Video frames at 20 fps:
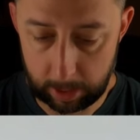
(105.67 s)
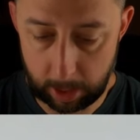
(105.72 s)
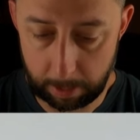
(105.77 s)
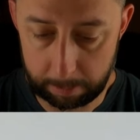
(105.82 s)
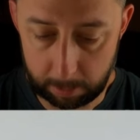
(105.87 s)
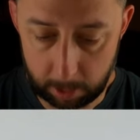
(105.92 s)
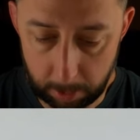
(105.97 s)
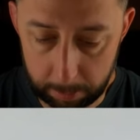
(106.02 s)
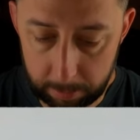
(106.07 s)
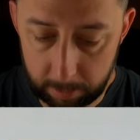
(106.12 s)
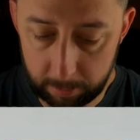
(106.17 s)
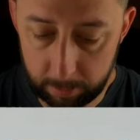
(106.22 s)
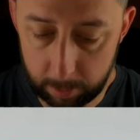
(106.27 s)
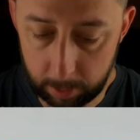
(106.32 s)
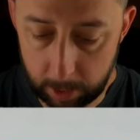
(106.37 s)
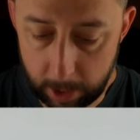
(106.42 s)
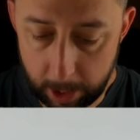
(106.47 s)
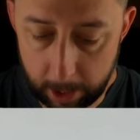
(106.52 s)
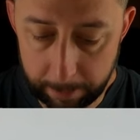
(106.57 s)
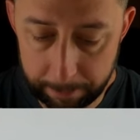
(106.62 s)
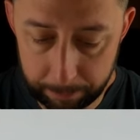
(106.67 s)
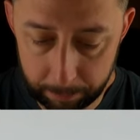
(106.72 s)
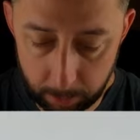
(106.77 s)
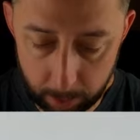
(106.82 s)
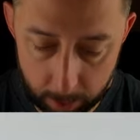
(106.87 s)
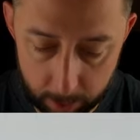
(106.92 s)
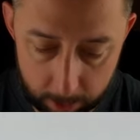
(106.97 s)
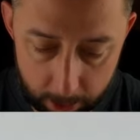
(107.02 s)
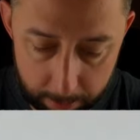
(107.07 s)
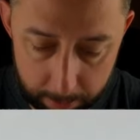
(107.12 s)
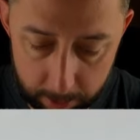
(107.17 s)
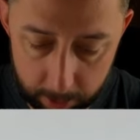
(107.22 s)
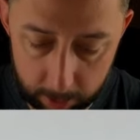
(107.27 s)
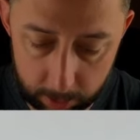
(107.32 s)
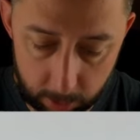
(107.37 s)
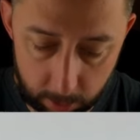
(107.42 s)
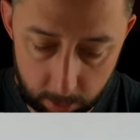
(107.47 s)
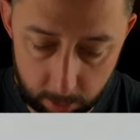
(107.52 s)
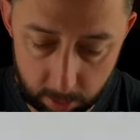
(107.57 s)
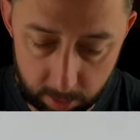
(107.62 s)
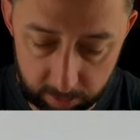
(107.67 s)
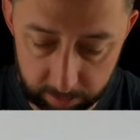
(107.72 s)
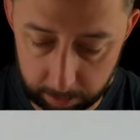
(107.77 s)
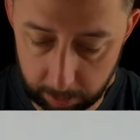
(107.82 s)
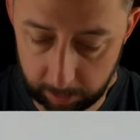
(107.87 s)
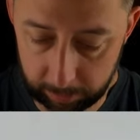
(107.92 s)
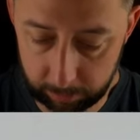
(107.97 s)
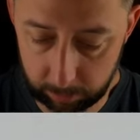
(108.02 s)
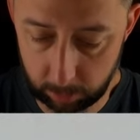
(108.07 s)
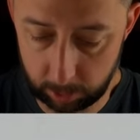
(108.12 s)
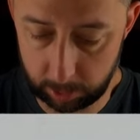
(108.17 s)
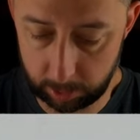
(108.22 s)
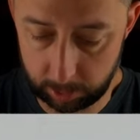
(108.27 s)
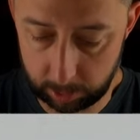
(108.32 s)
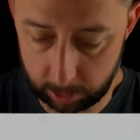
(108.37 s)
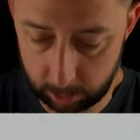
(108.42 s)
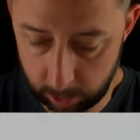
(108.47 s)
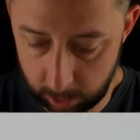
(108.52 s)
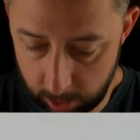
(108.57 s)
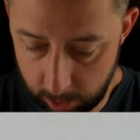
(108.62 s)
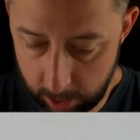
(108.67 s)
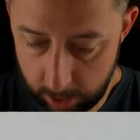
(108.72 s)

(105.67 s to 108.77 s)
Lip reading: I'm comfortable with that. That means all of my forest